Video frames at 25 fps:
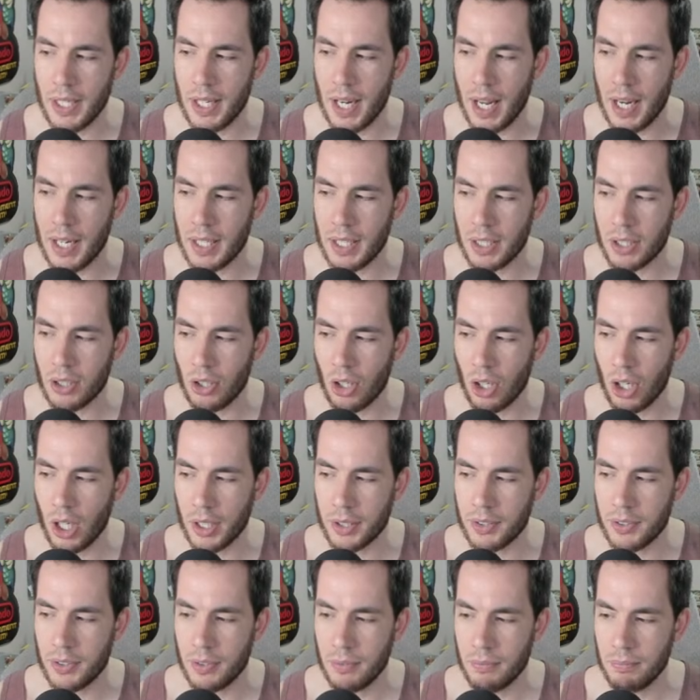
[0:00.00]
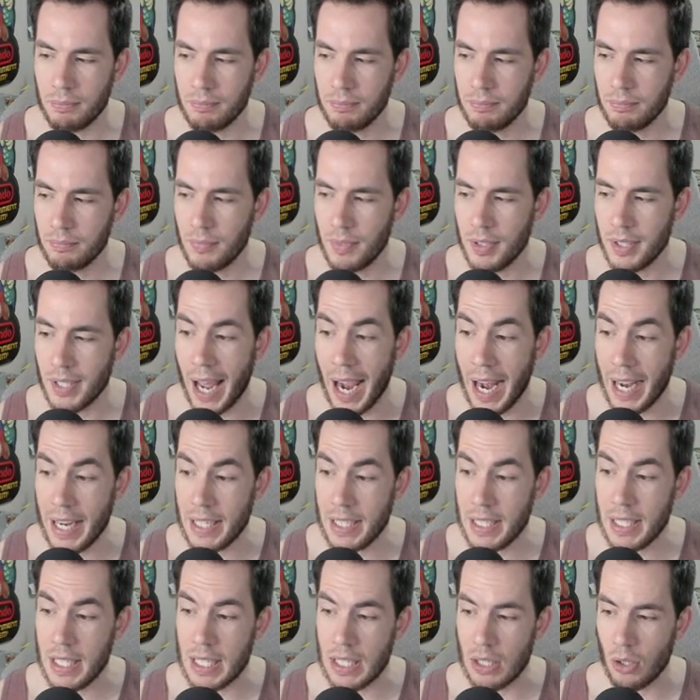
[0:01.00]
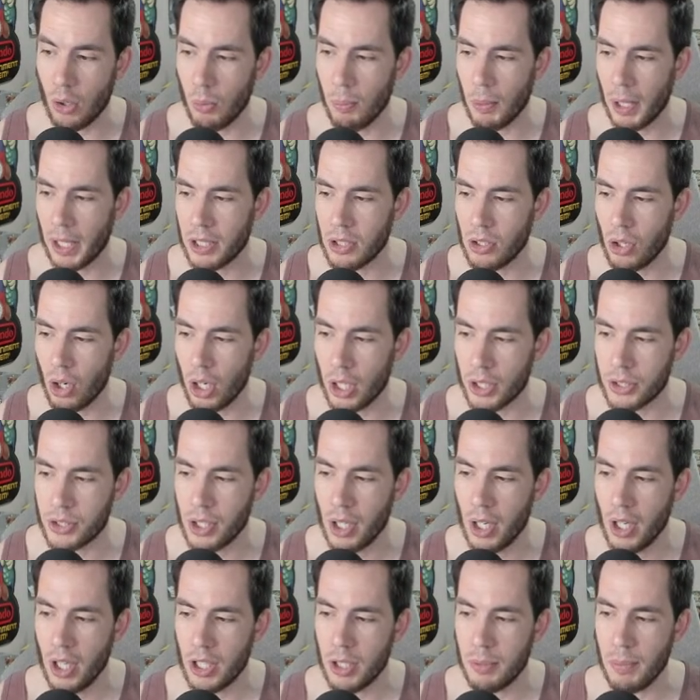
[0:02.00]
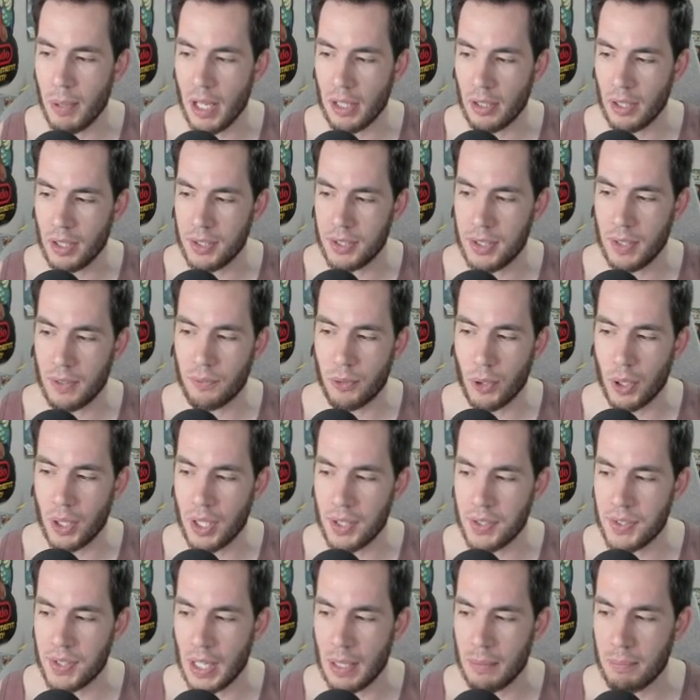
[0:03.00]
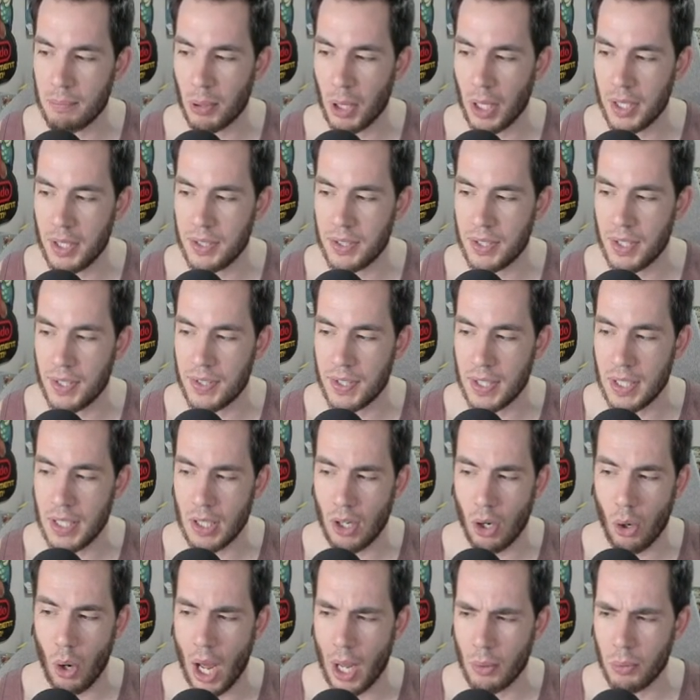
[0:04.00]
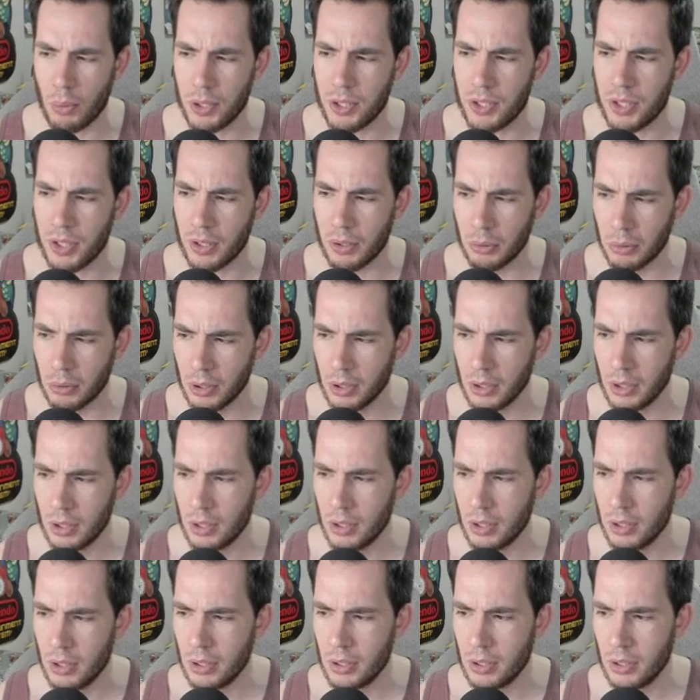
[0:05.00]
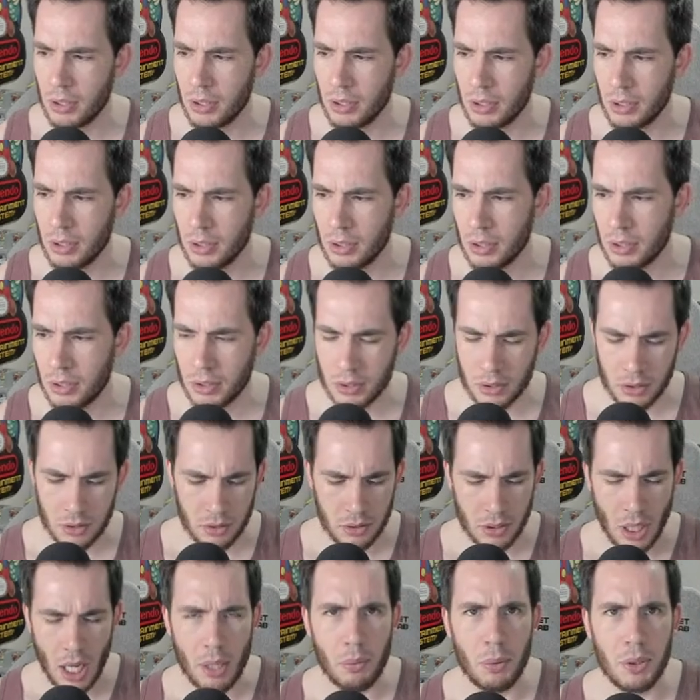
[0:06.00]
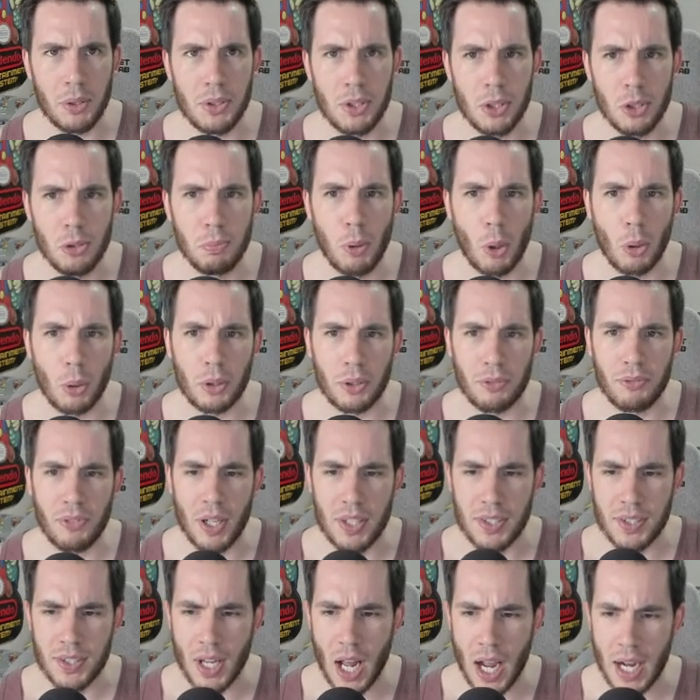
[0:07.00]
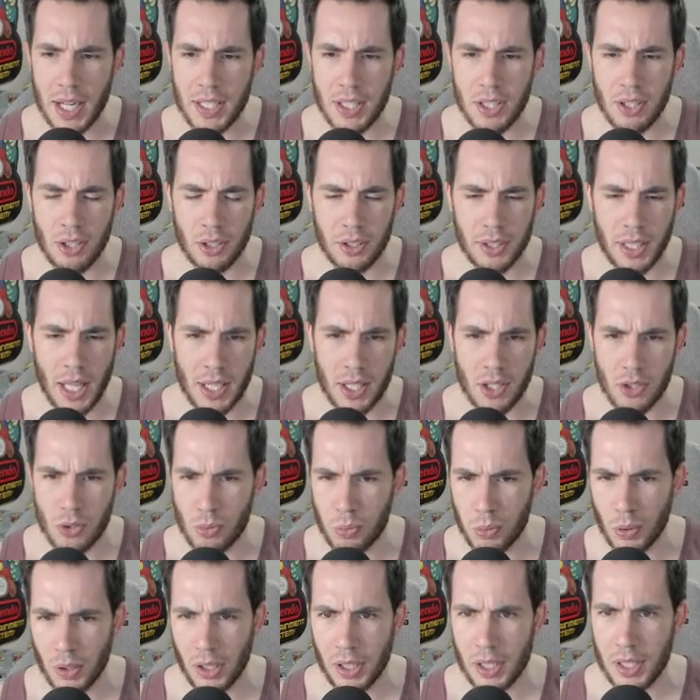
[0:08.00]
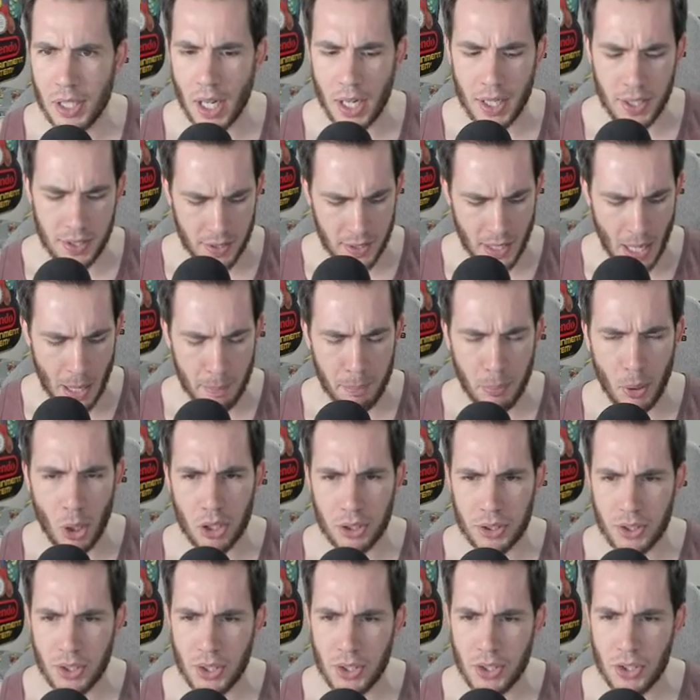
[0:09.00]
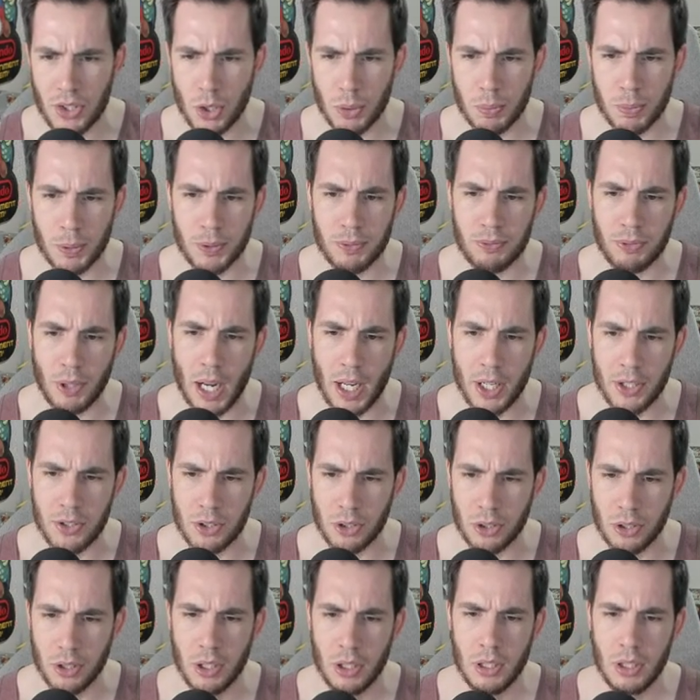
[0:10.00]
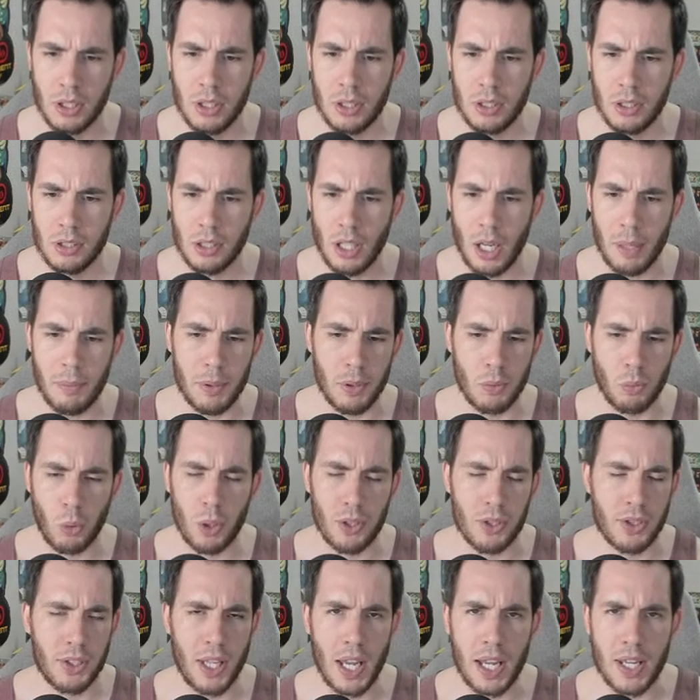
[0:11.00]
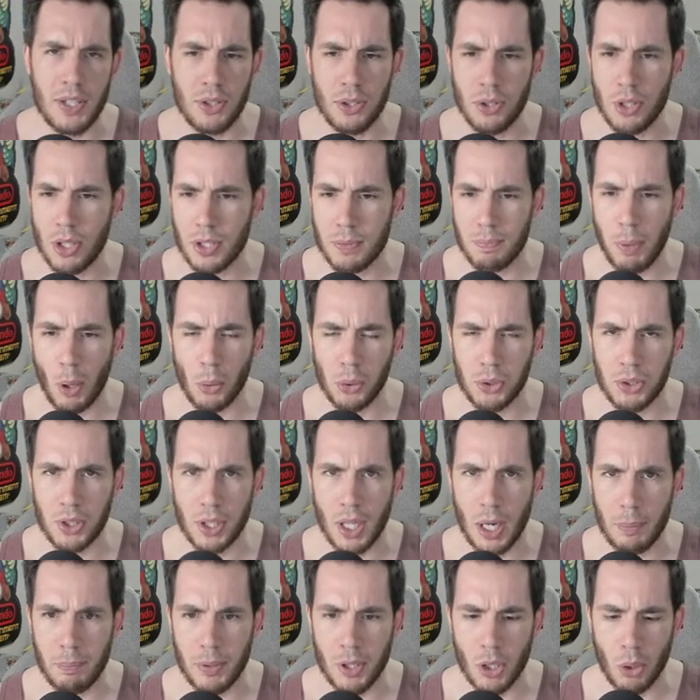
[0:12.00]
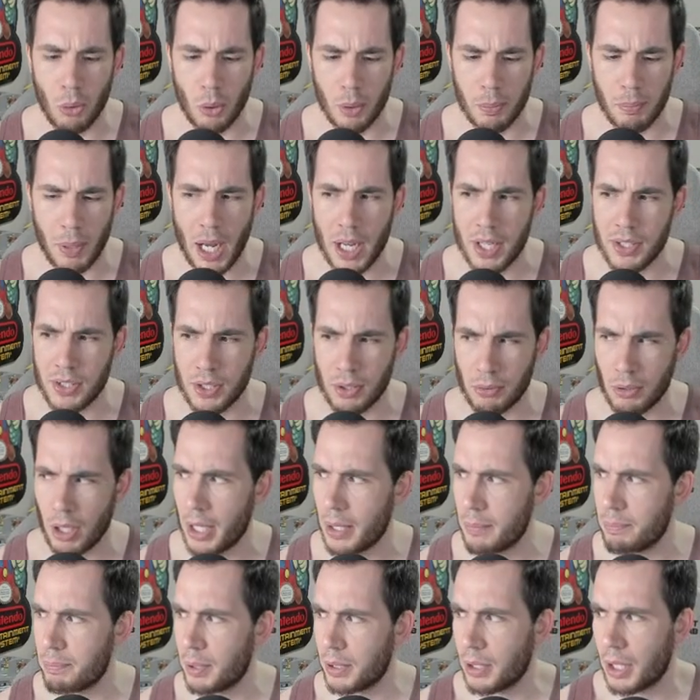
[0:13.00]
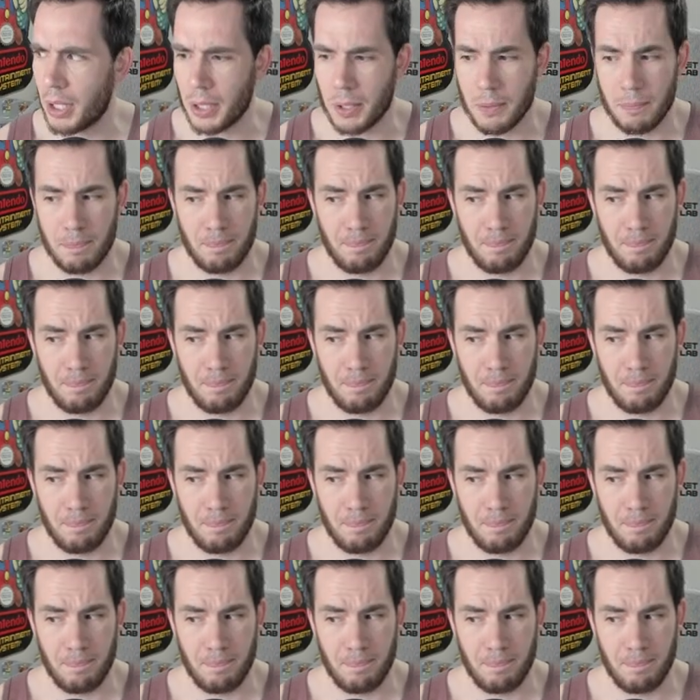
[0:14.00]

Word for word: and it got 90. Oh my gosh. You may list it for an insane price to see. Oh, I would too. I would too, Poker Face. 90 on that is Next really one. nice. That box is super $2. fragile. I mean, worst case, you just $4. post it up and no one buys it, right? But like,